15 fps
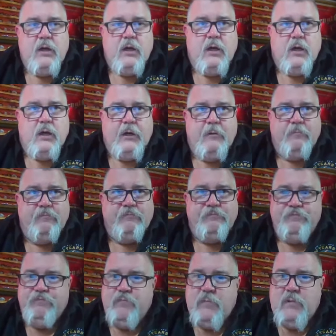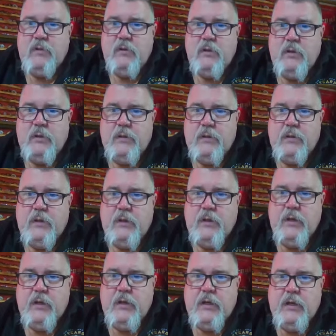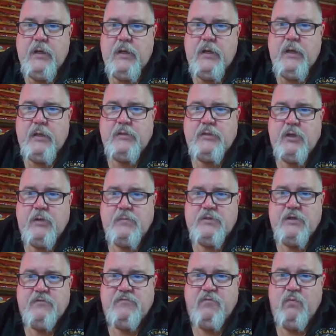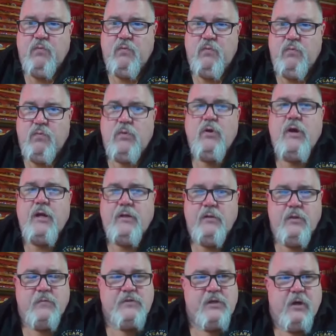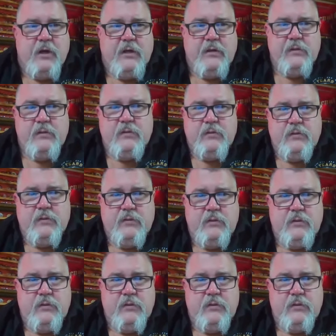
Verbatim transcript: Um, all right. In terms of, go ahead. No, oh, sorry. Please, please go.